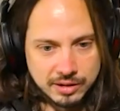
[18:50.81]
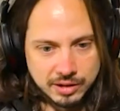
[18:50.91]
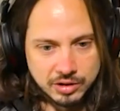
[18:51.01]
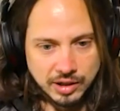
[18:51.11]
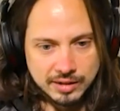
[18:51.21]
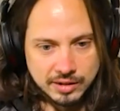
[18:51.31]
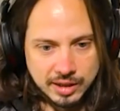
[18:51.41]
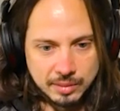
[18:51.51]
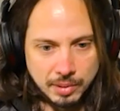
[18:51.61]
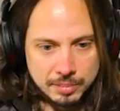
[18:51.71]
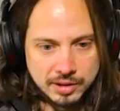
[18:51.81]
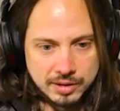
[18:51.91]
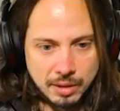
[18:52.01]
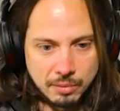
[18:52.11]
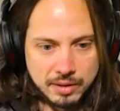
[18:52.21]
you try to keep up to
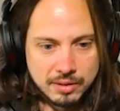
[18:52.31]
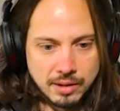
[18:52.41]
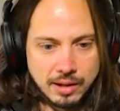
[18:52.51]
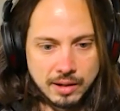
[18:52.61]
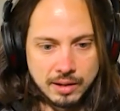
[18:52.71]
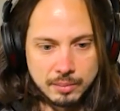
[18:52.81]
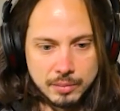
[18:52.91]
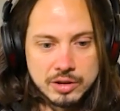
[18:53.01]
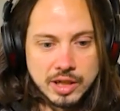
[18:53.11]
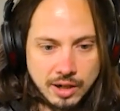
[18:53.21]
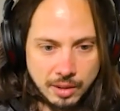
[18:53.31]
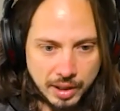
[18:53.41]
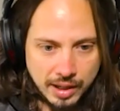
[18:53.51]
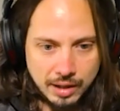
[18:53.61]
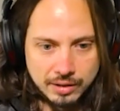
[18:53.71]
date with uh, music
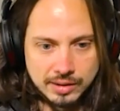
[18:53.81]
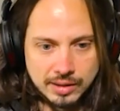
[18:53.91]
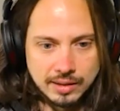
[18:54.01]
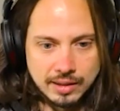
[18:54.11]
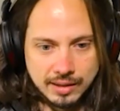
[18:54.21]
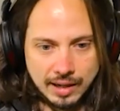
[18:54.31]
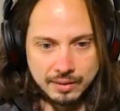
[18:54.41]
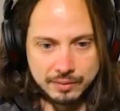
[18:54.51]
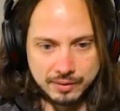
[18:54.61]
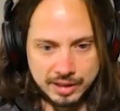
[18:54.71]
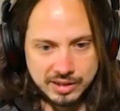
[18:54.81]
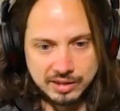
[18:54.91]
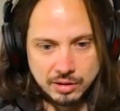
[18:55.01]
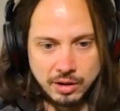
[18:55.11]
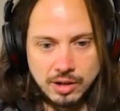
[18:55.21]
coming out and, and kind of listening
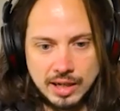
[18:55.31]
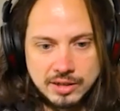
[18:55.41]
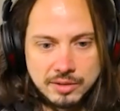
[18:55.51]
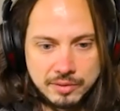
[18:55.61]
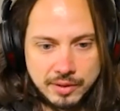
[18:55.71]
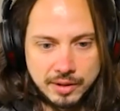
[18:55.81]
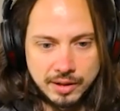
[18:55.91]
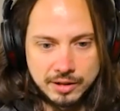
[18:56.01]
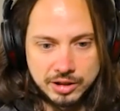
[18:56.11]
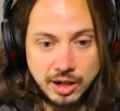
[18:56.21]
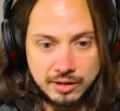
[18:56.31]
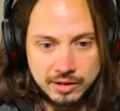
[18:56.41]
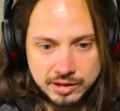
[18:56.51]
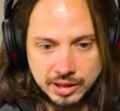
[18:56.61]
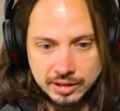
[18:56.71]
to all kinds of uh,
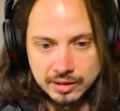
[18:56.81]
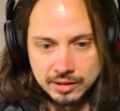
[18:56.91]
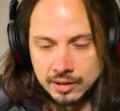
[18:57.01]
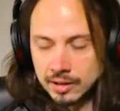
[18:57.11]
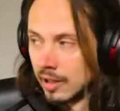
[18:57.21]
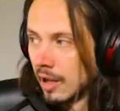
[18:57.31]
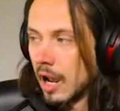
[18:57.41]
genres and mm-hmm.